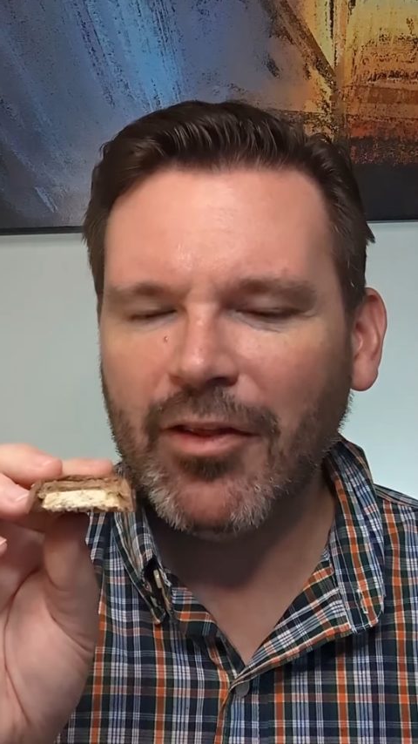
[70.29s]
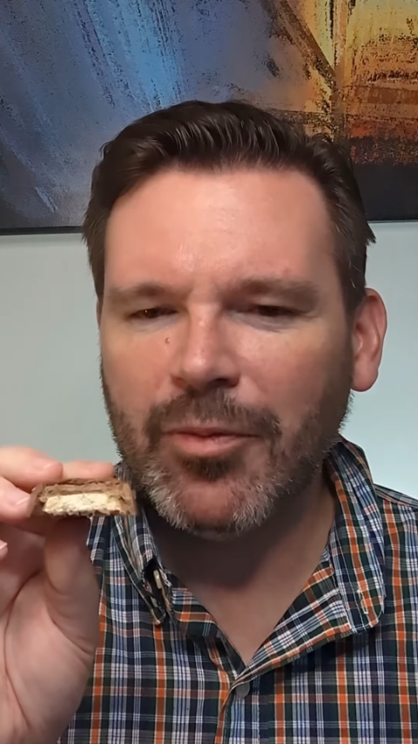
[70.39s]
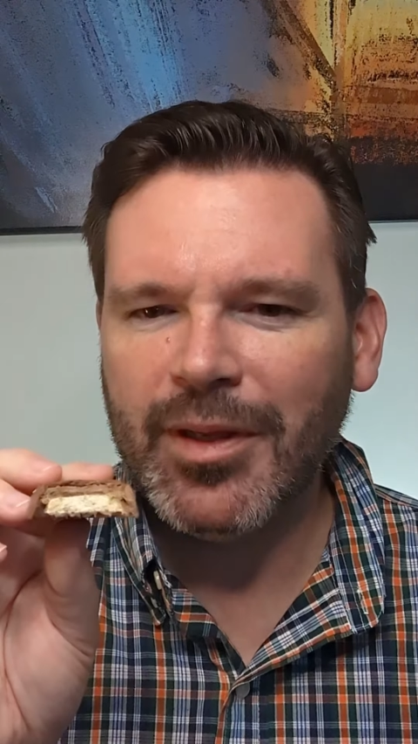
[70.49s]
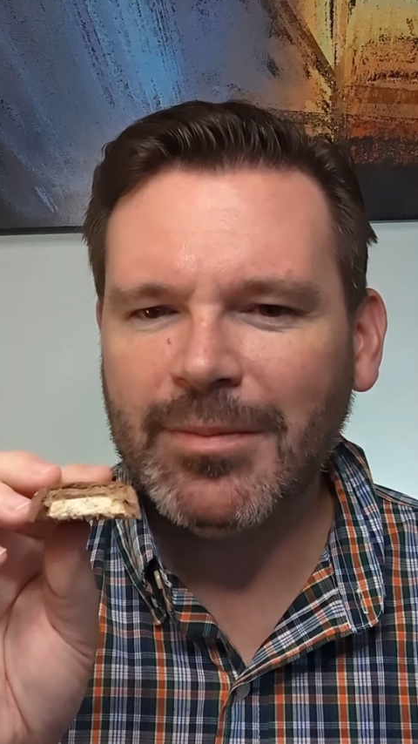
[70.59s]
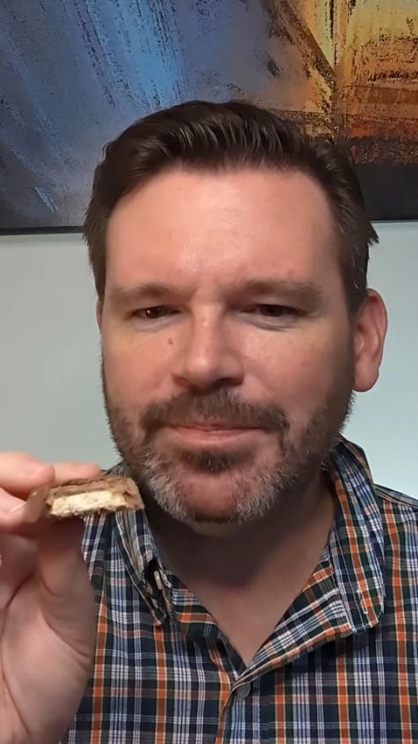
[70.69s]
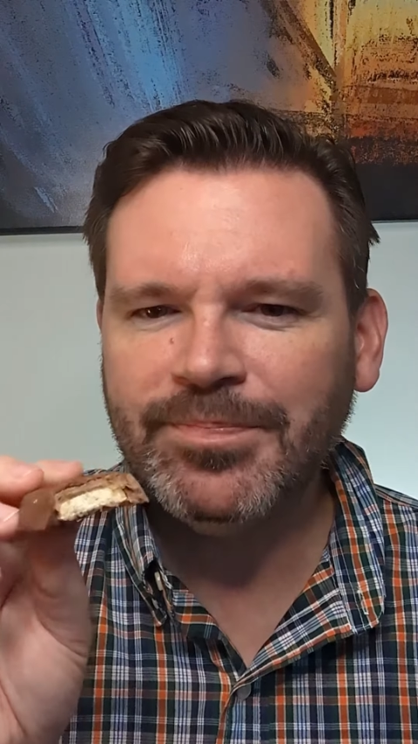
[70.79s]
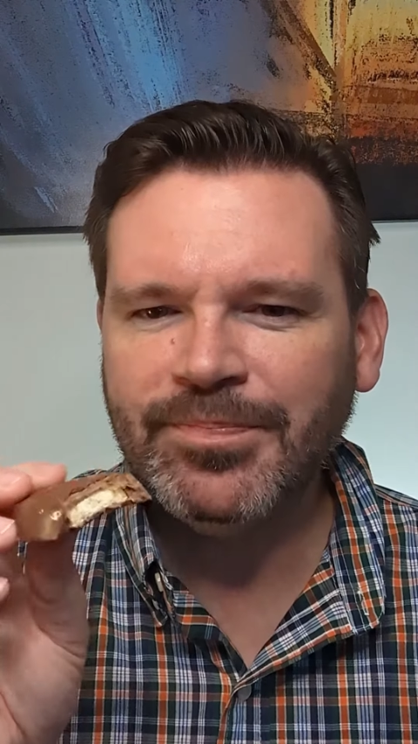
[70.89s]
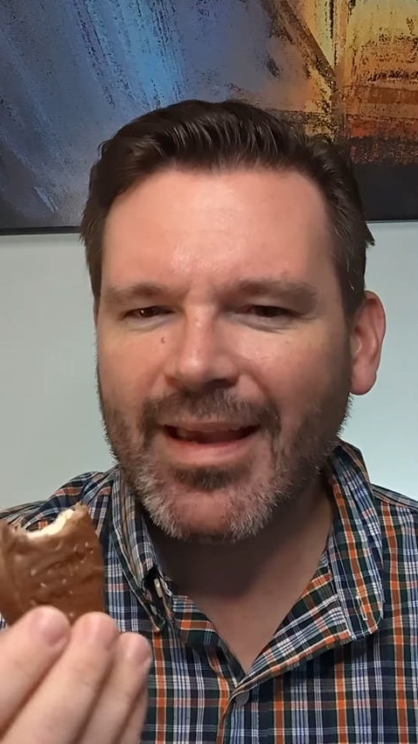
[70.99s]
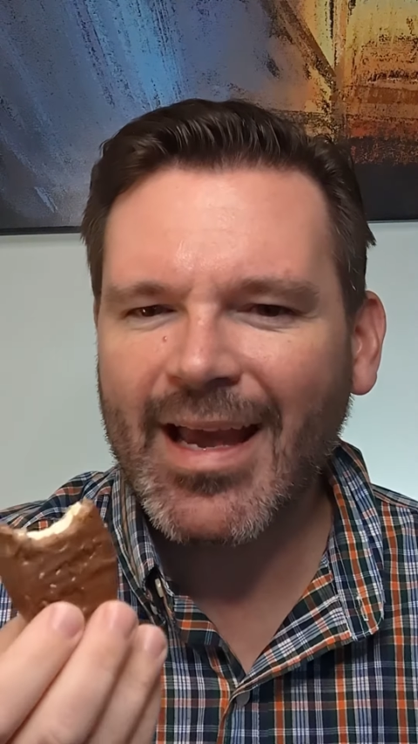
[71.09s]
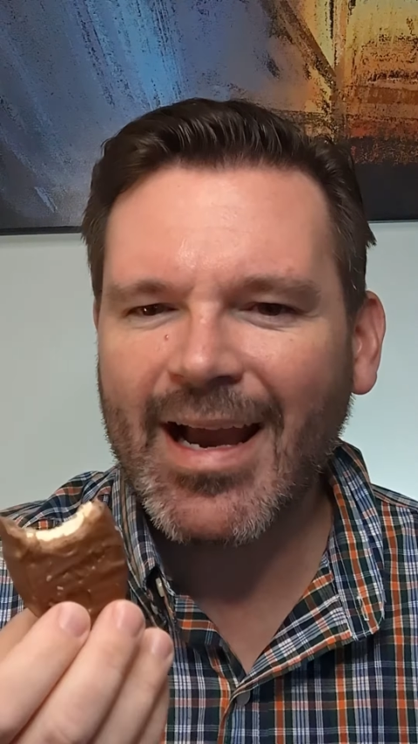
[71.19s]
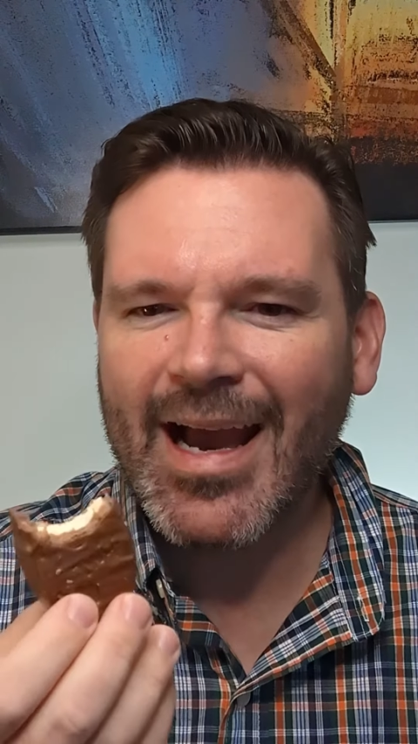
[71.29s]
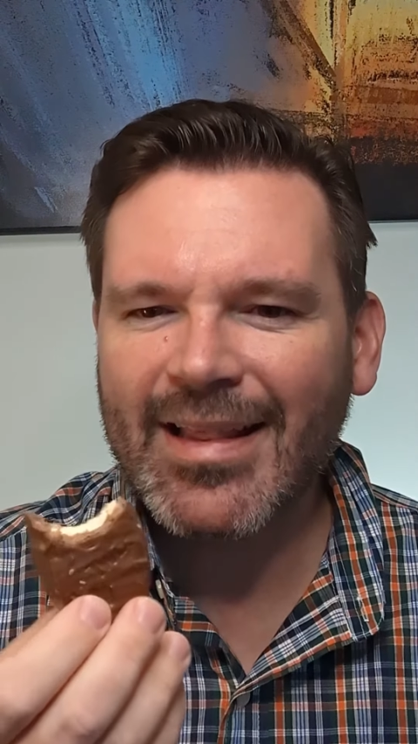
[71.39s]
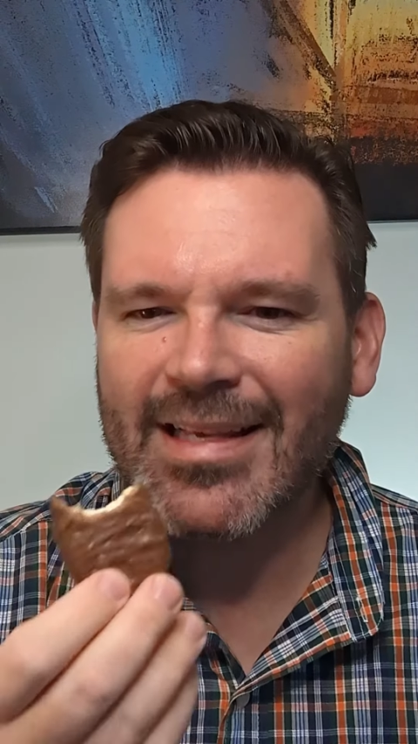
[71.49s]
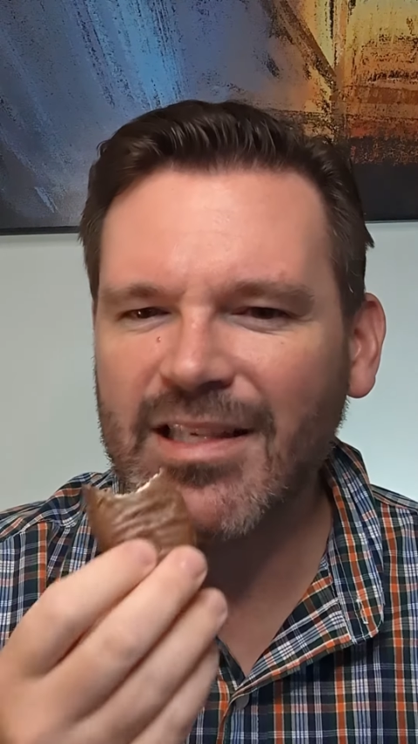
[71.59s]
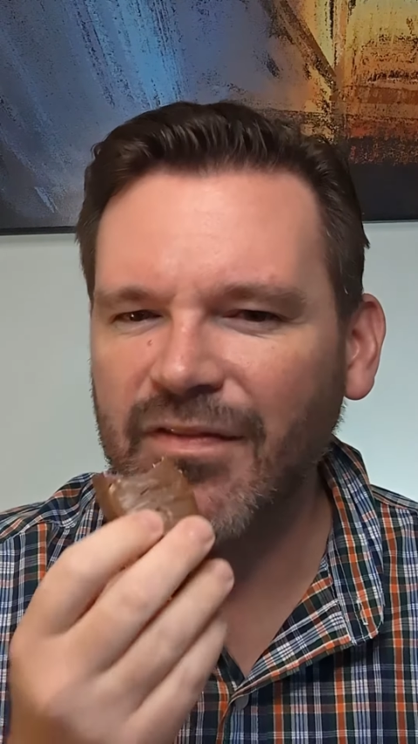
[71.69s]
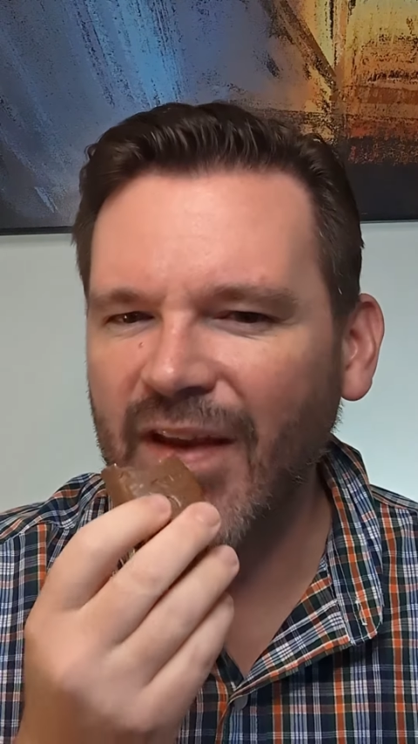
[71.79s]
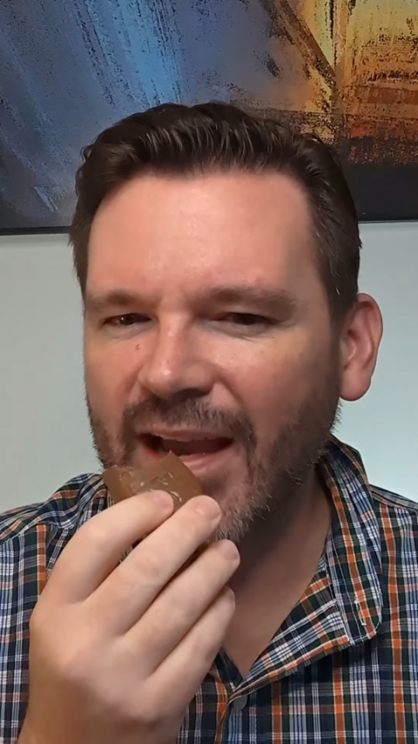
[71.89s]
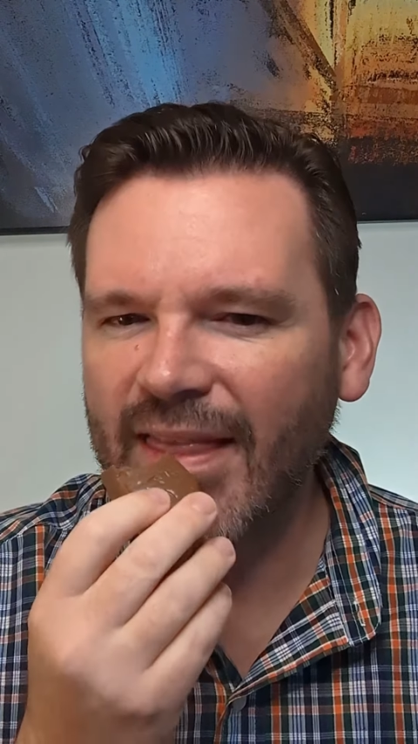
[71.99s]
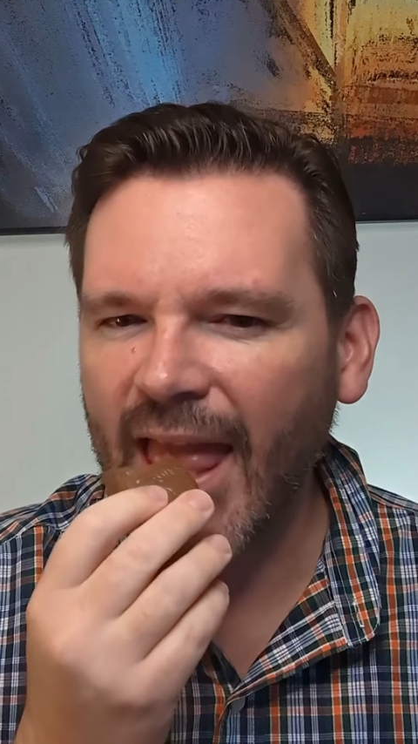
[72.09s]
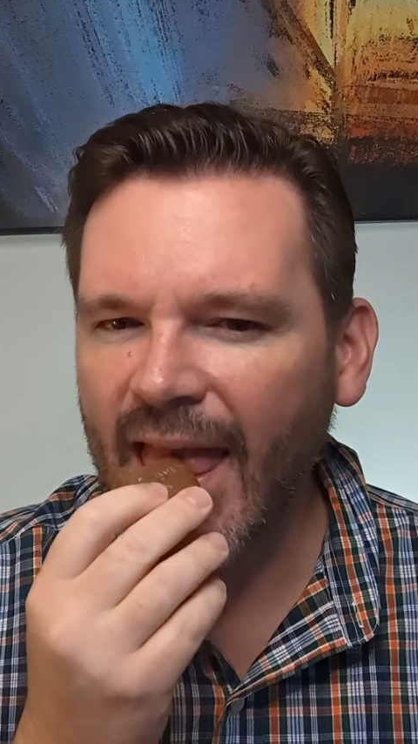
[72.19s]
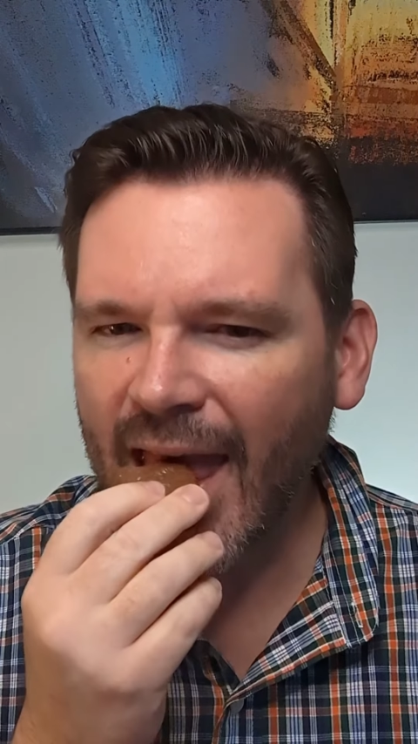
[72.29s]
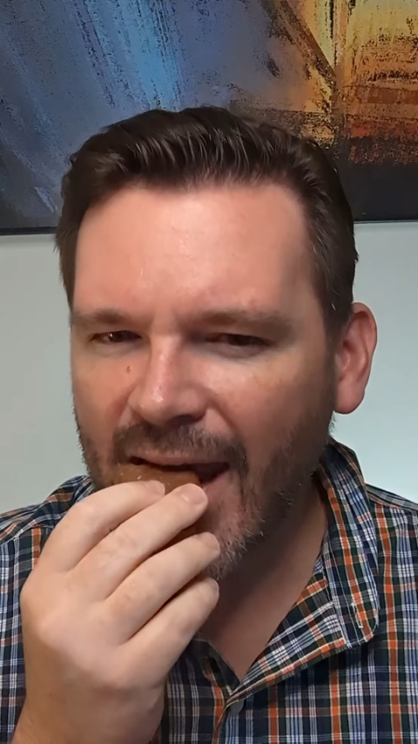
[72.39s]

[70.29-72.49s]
a little bit. Kind of highlights the fact that